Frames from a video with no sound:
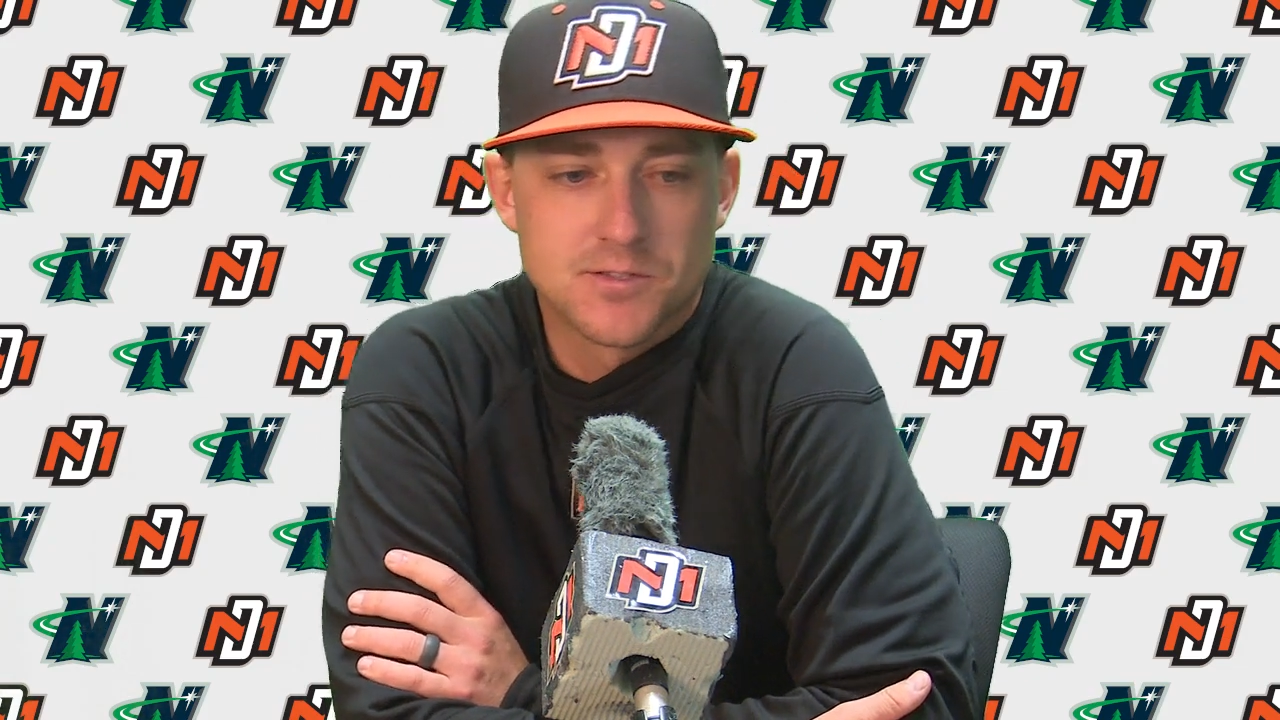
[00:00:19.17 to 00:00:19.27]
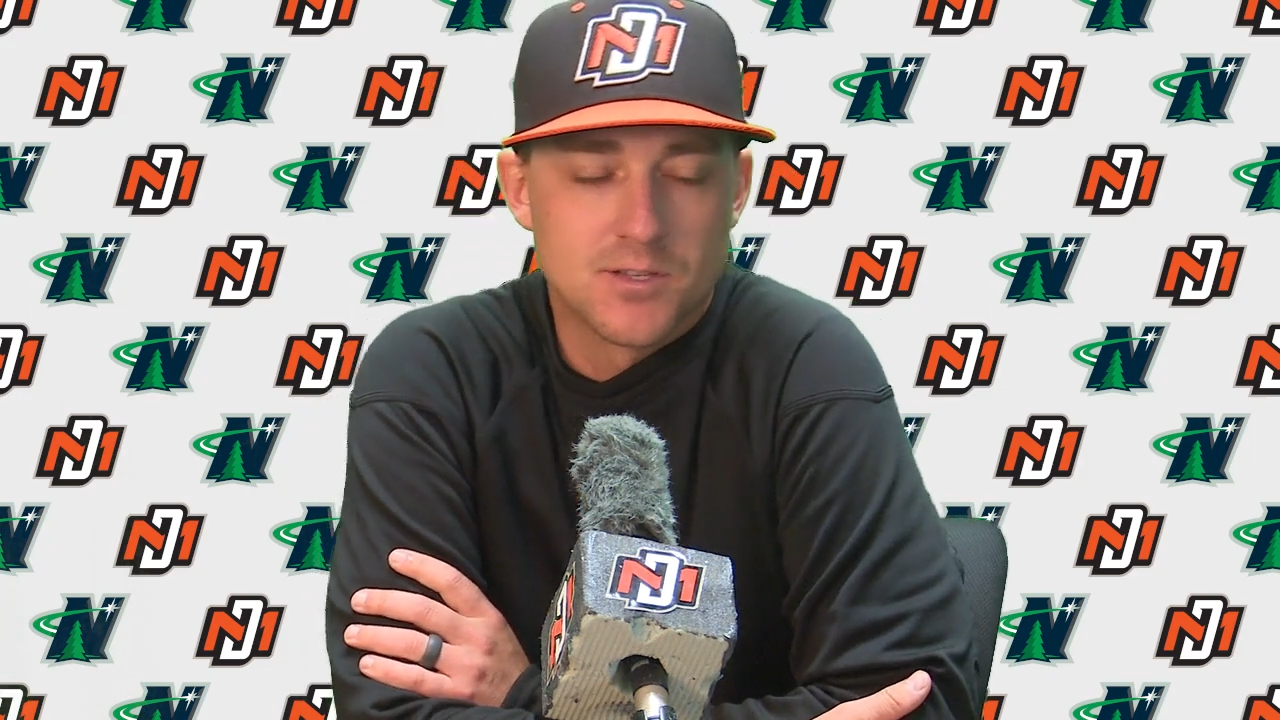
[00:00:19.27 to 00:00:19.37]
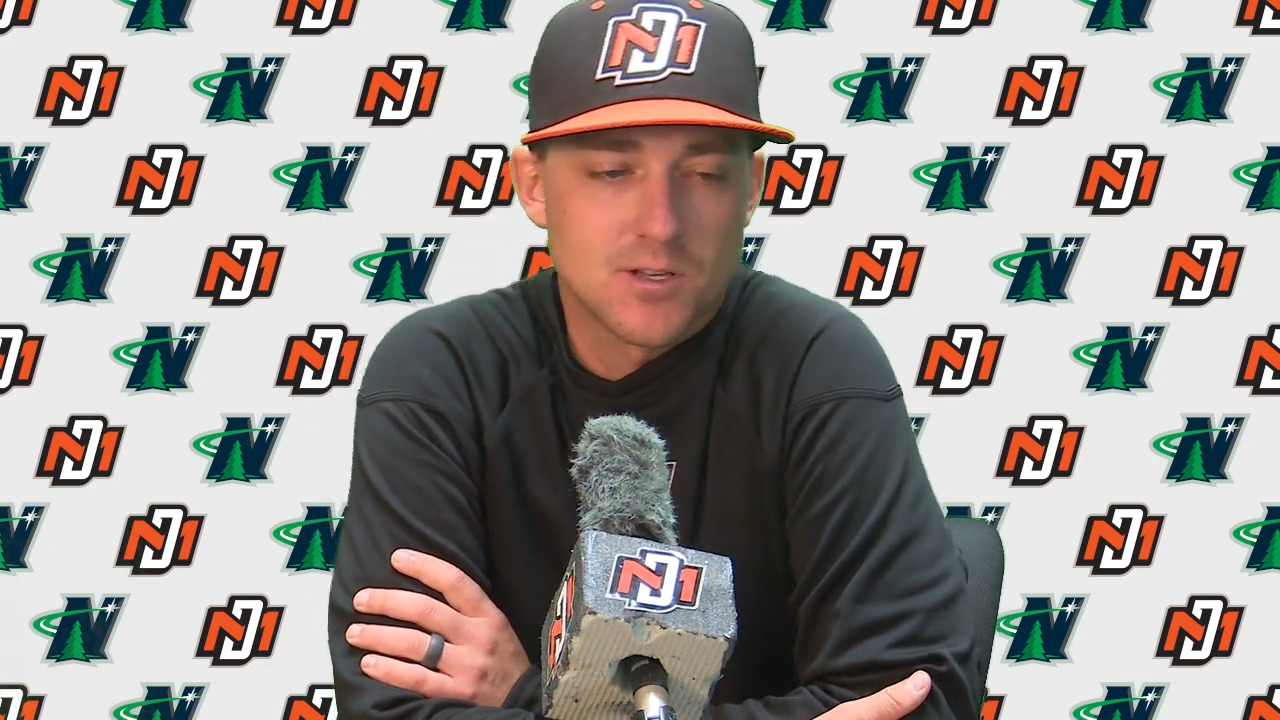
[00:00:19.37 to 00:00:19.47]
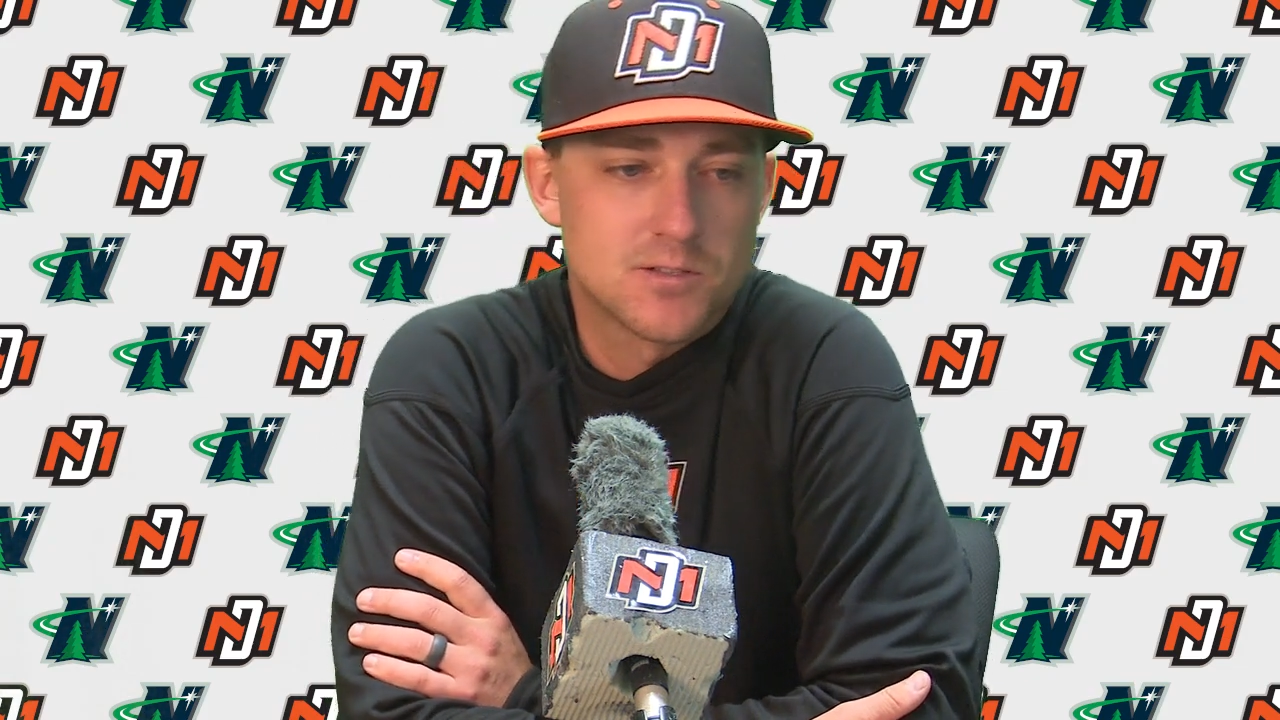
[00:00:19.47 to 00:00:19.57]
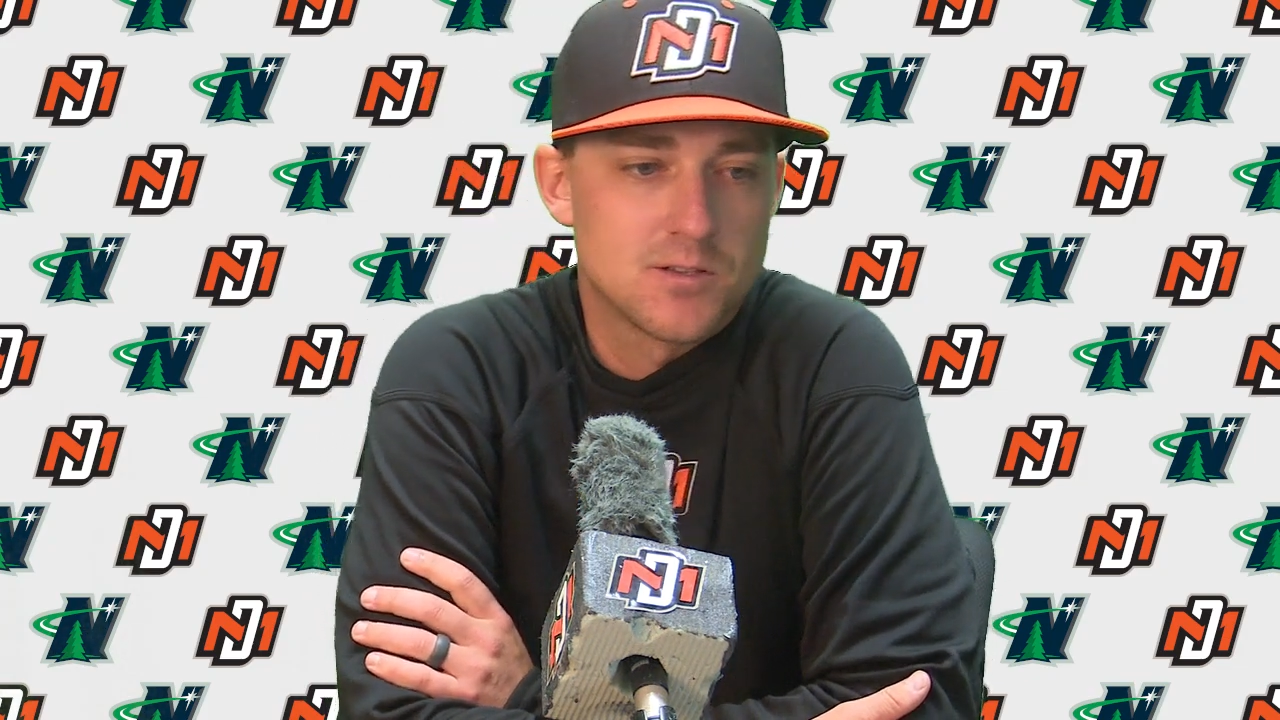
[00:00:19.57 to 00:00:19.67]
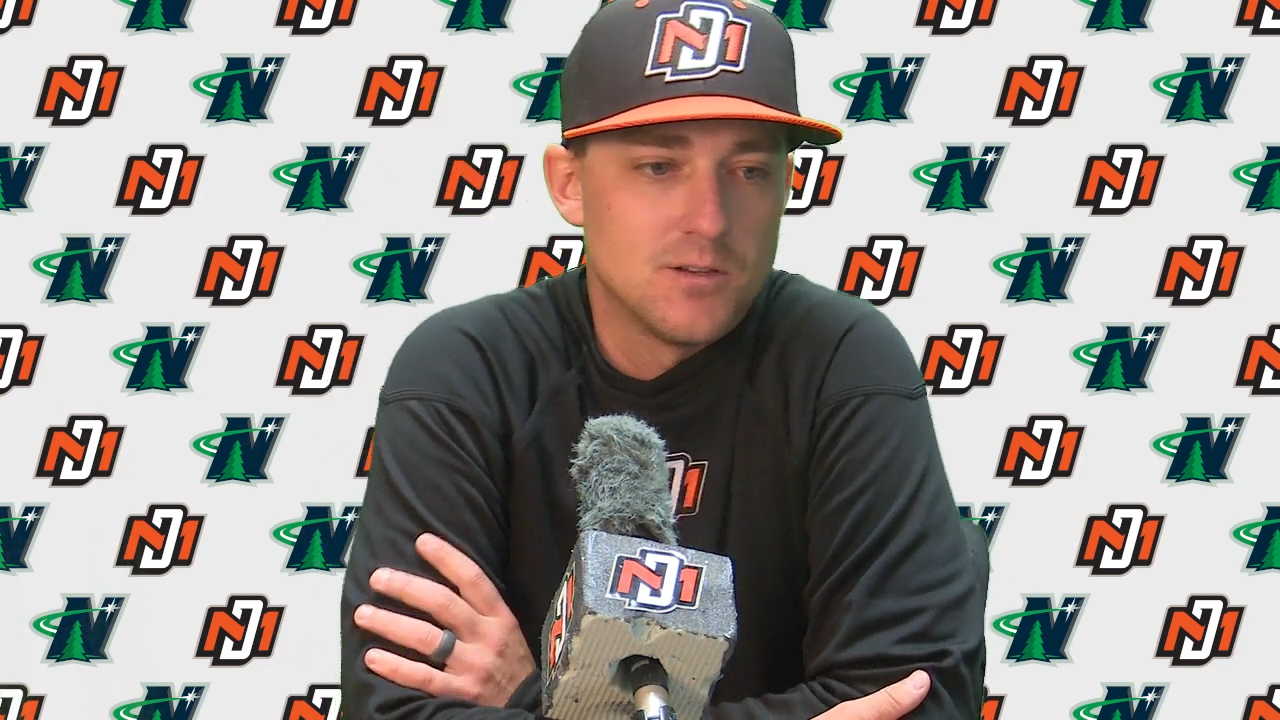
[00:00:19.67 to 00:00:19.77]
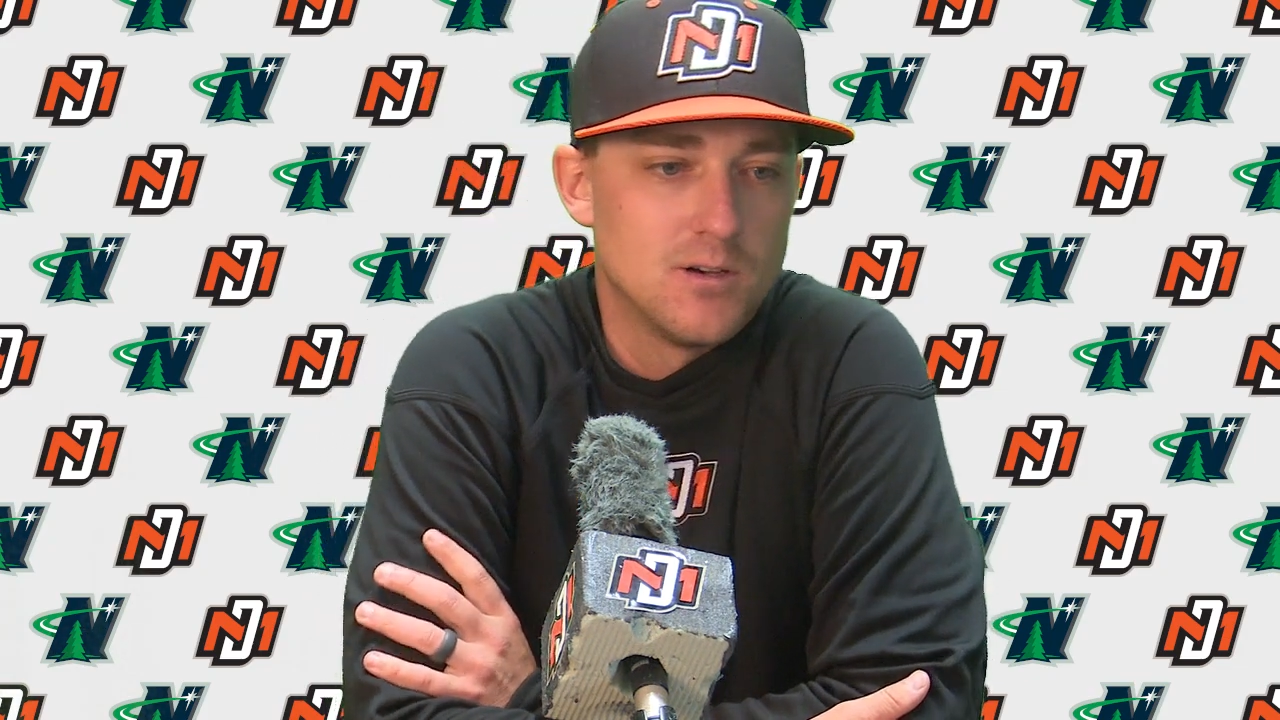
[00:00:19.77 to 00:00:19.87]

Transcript: sixth,